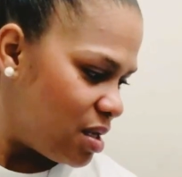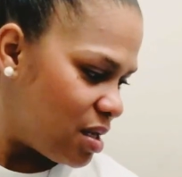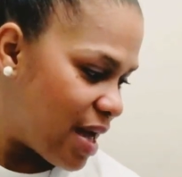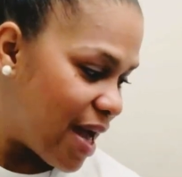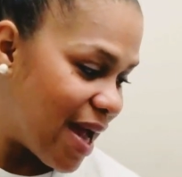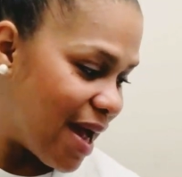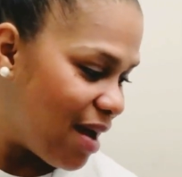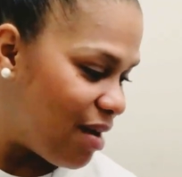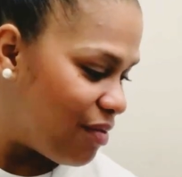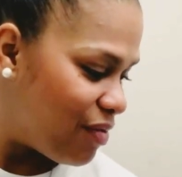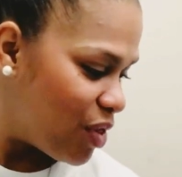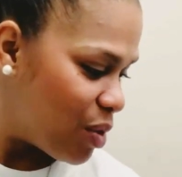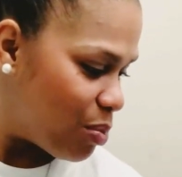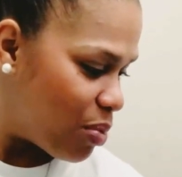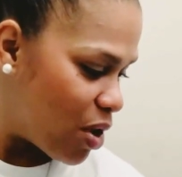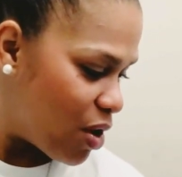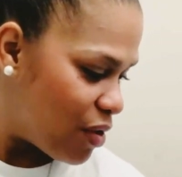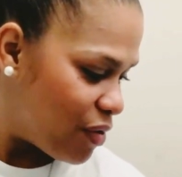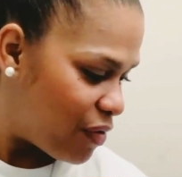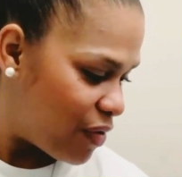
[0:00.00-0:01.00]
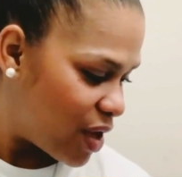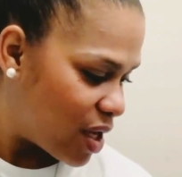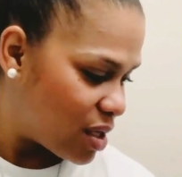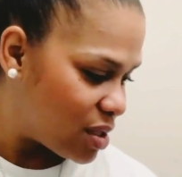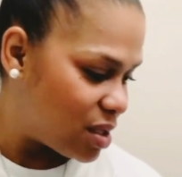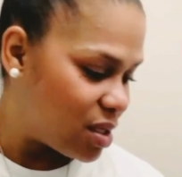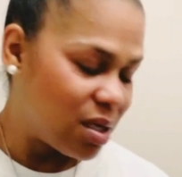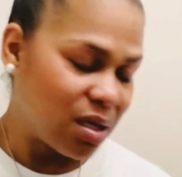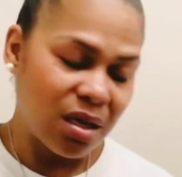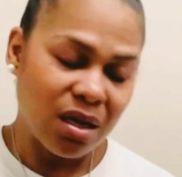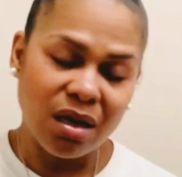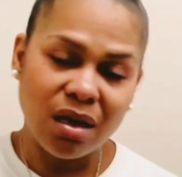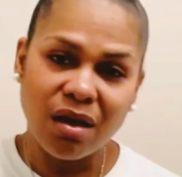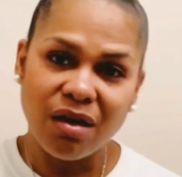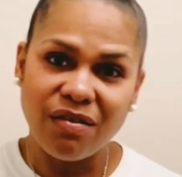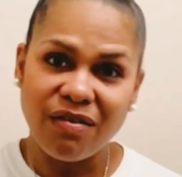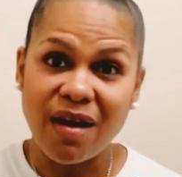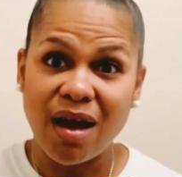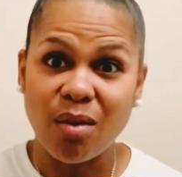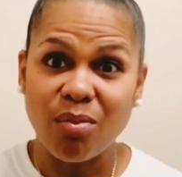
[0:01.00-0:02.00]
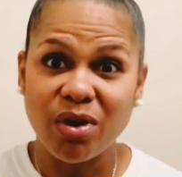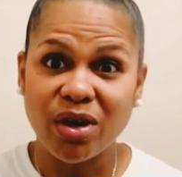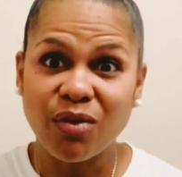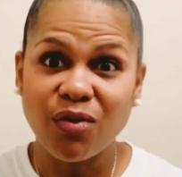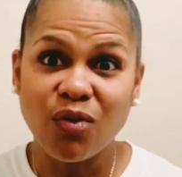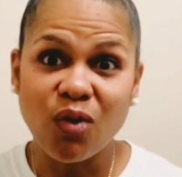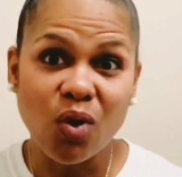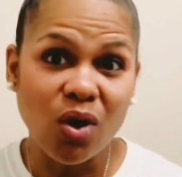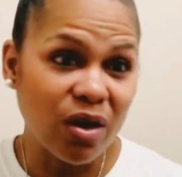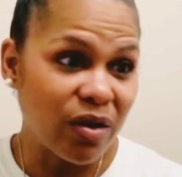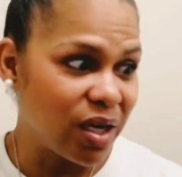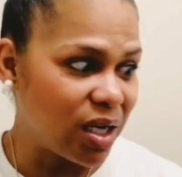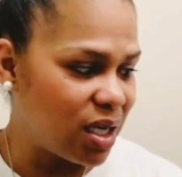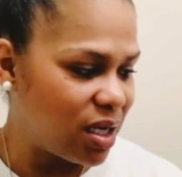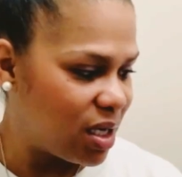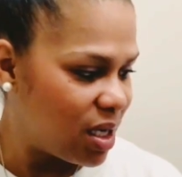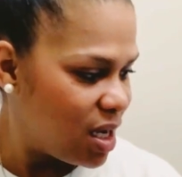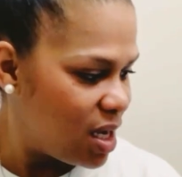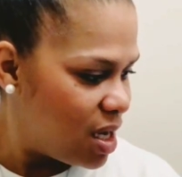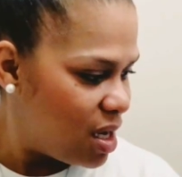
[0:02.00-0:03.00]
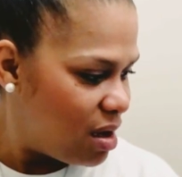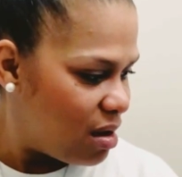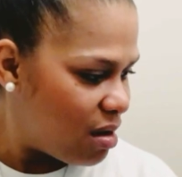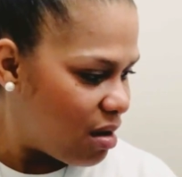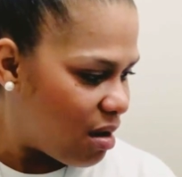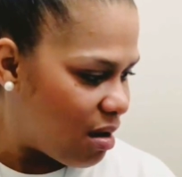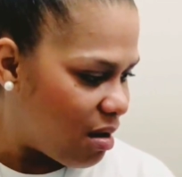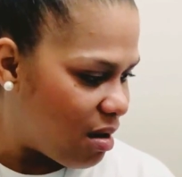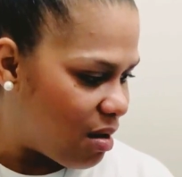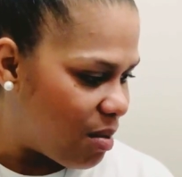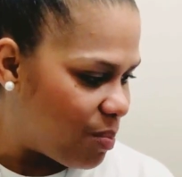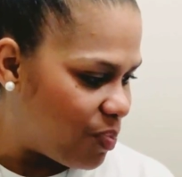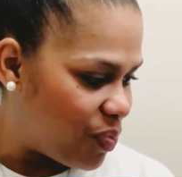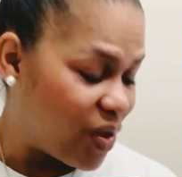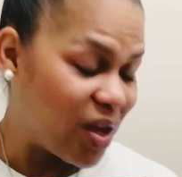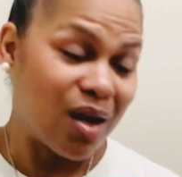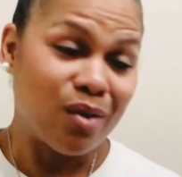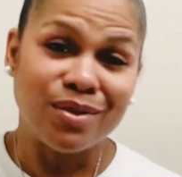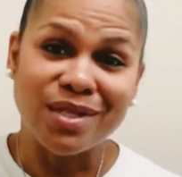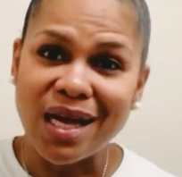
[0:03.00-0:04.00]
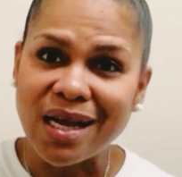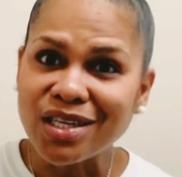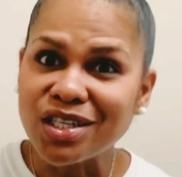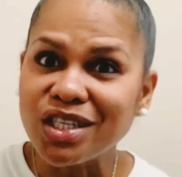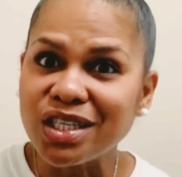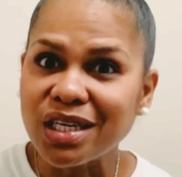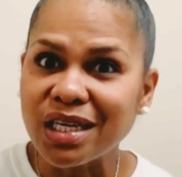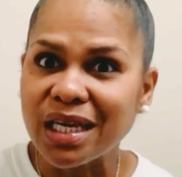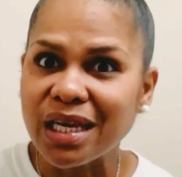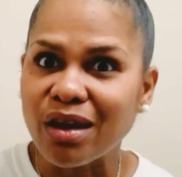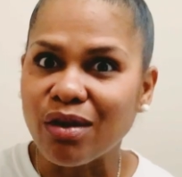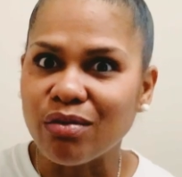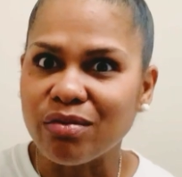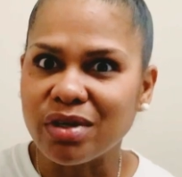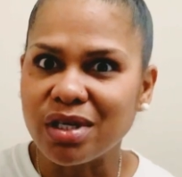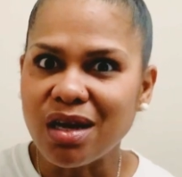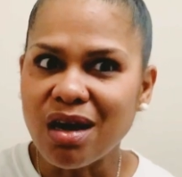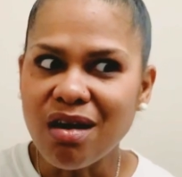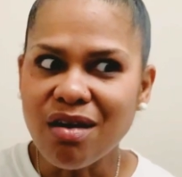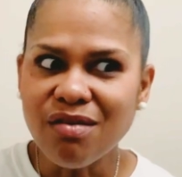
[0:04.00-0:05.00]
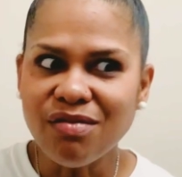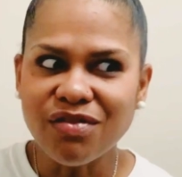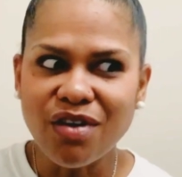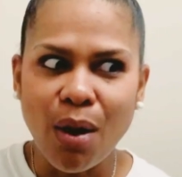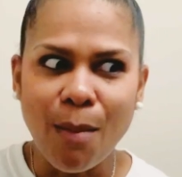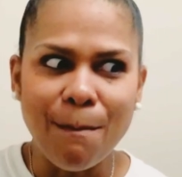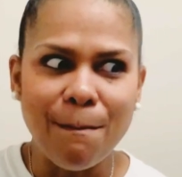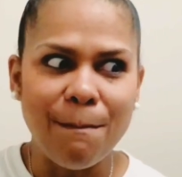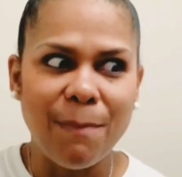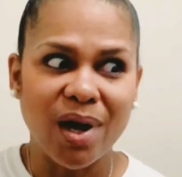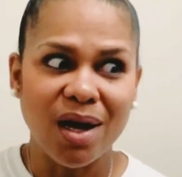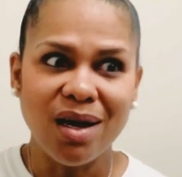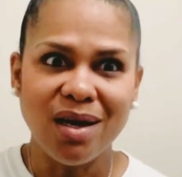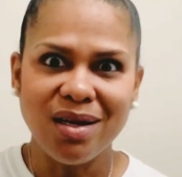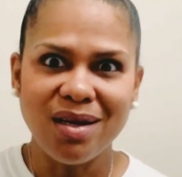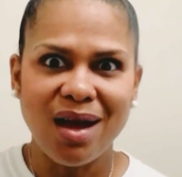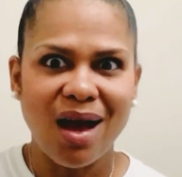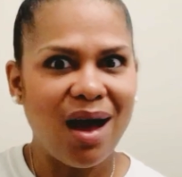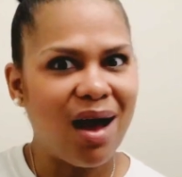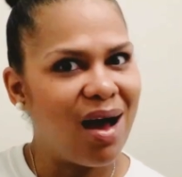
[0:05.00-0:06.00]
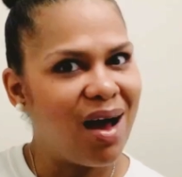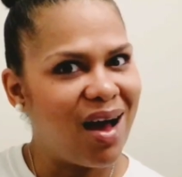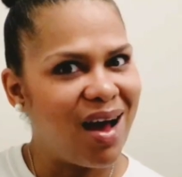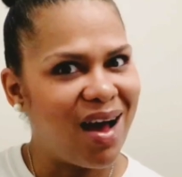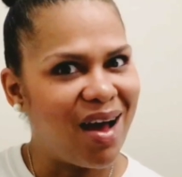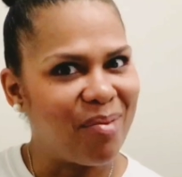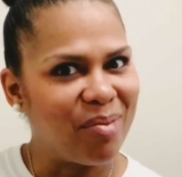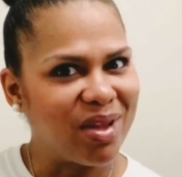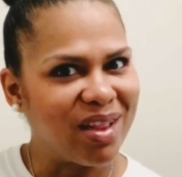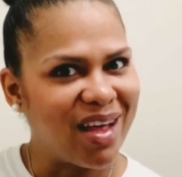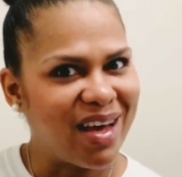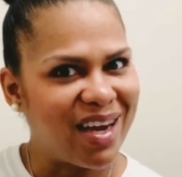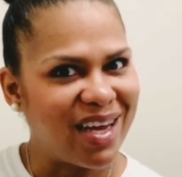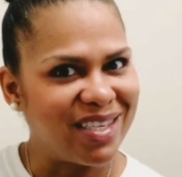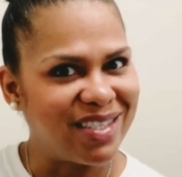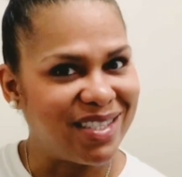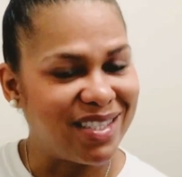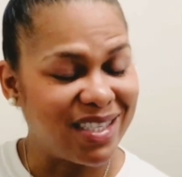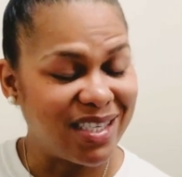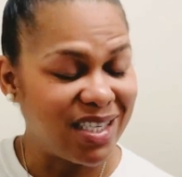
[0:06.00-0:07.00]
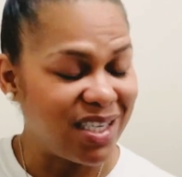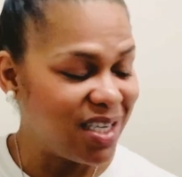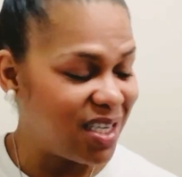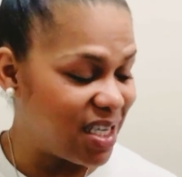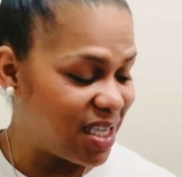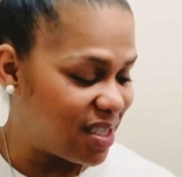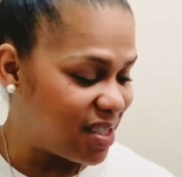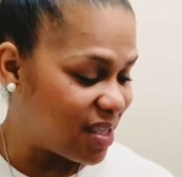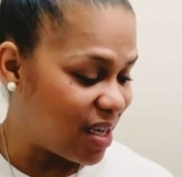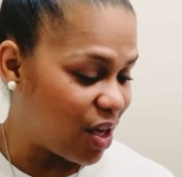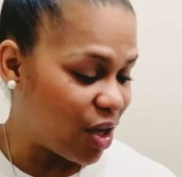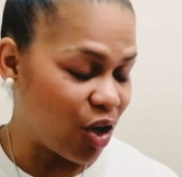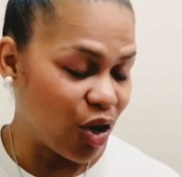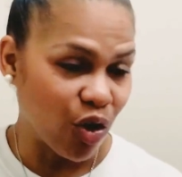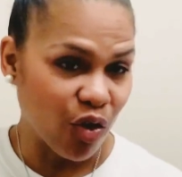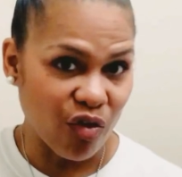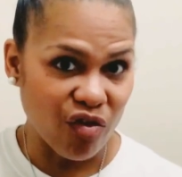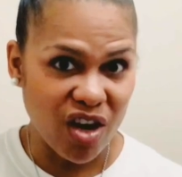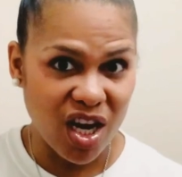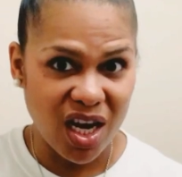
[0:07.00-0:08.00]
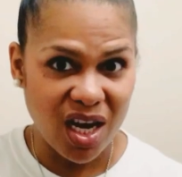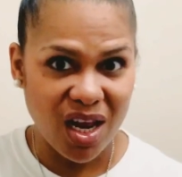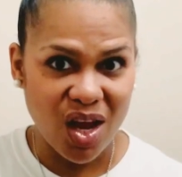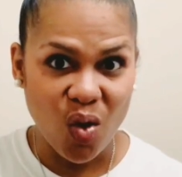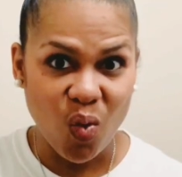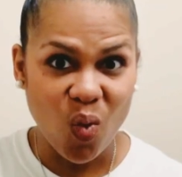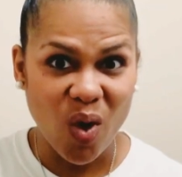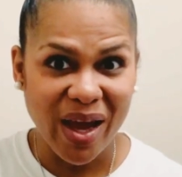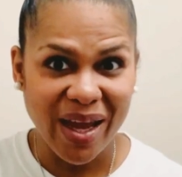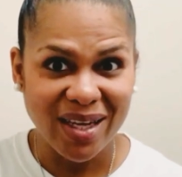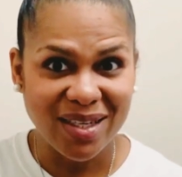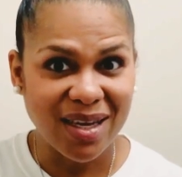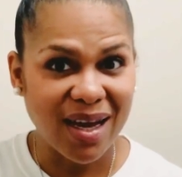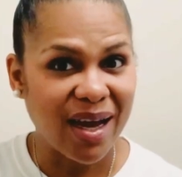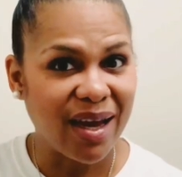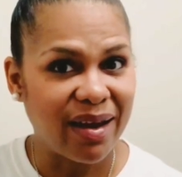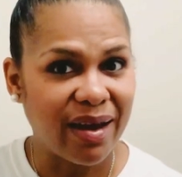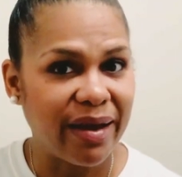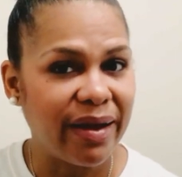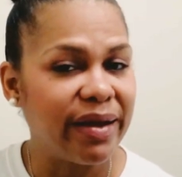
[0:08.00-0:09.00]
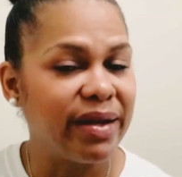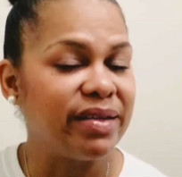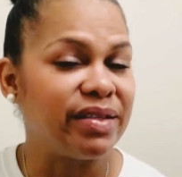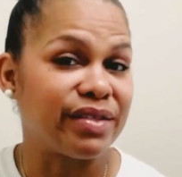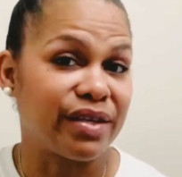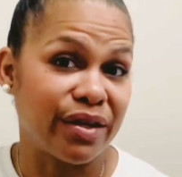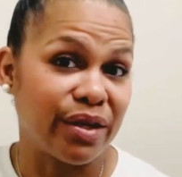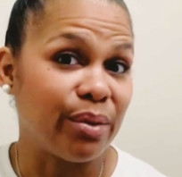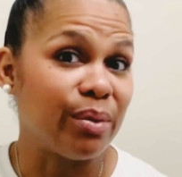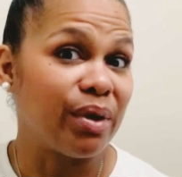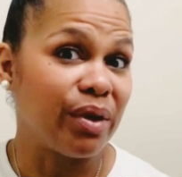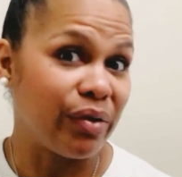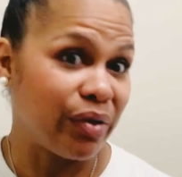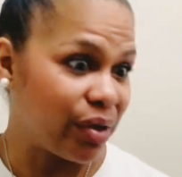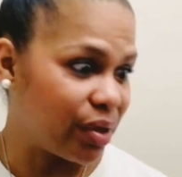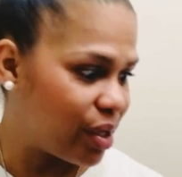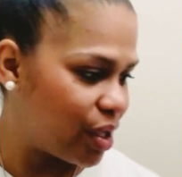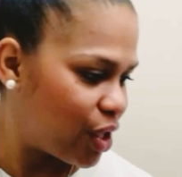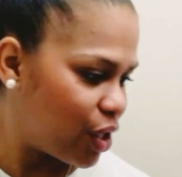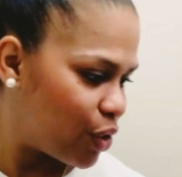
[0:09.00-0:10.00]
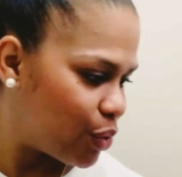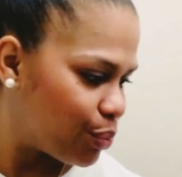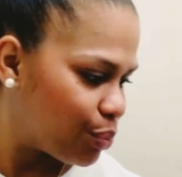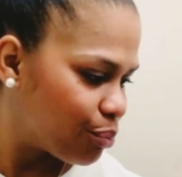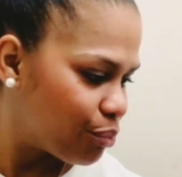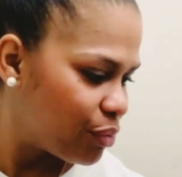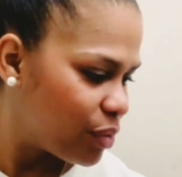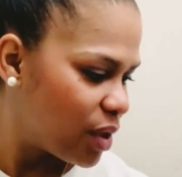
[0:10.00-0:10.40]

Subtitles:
I have the perfect fabric for it that I was actually gonna get rid of, but I'm glad I didn't. It's like a green and white tie-dye. It's gonna be really cute.